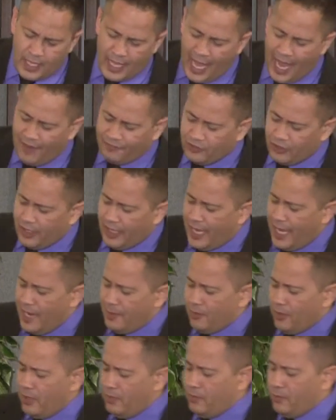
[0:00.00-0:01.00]
After
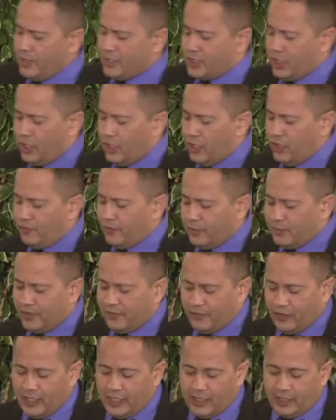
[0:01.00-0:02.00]
Abram returned from
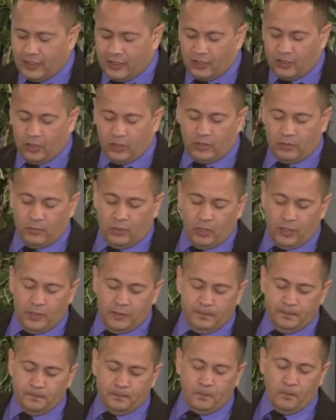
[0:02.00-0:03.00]
defeating
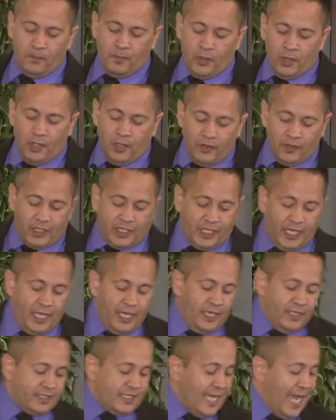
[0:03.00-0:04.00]
Kedorlaomer, the
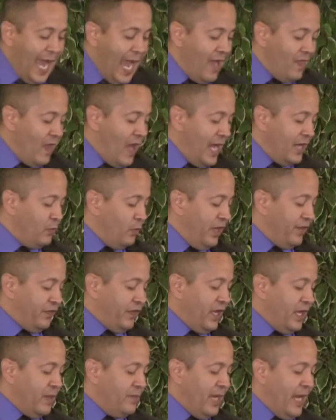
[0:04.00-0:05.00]
kings allied with
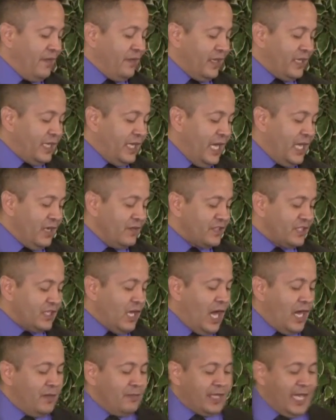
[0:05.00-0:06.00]
him, and the king of
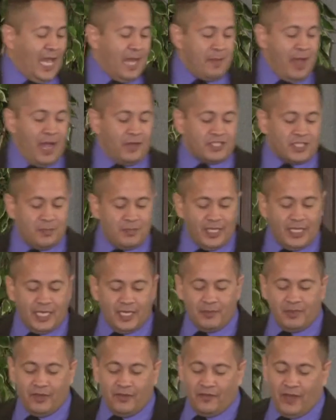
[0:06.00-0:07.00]
Sodom came out to meet
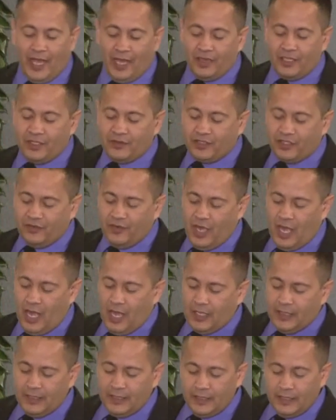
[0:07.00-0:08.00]
him in the valley of
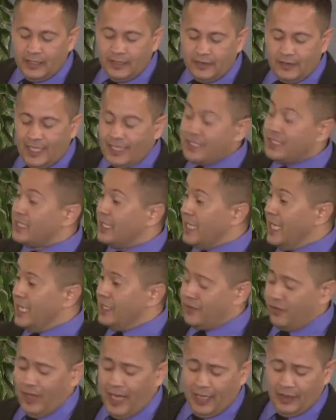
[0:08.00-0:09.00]
Shaveh. That is the
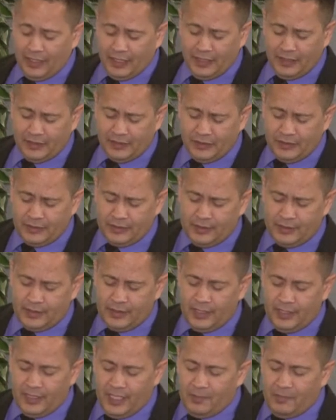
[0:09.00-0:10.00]
king's valley.
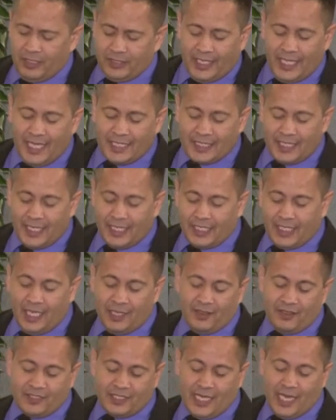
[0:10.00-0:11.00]
Then Melchizedek,
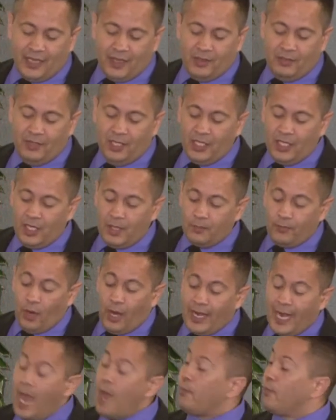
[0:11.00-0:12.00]
king of Salem,
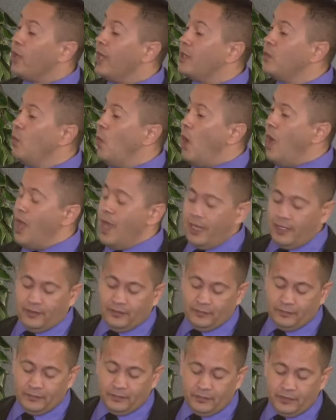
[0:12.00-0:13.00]
brought out bread and wine.
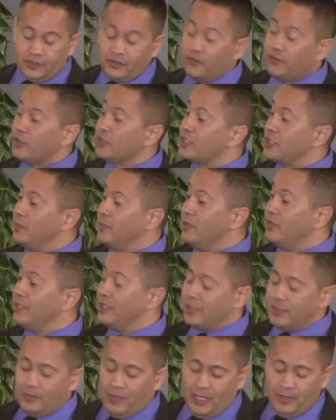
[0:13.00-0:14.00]
It's the first
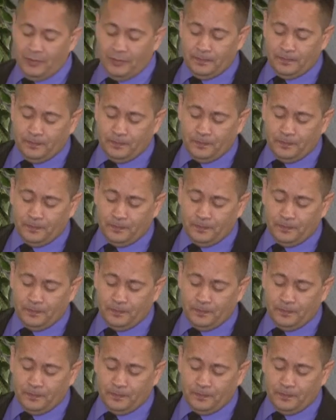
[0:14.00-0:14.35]
communion in the Bible.